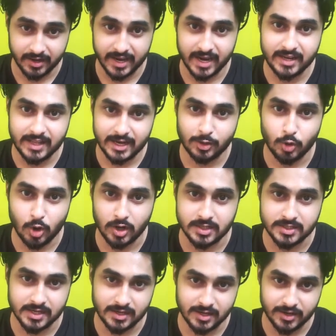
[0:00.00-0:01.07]
get that
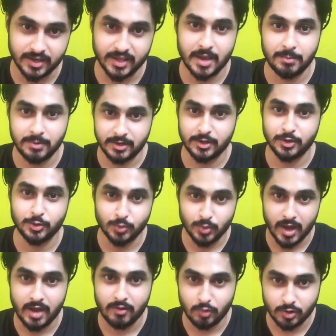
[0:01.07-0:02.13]
knowledge and learning ability you
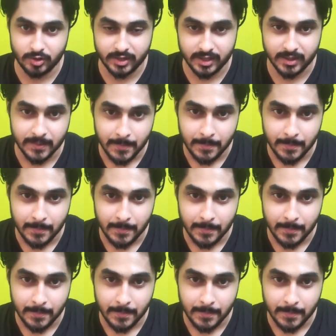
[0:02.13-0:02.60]
have already,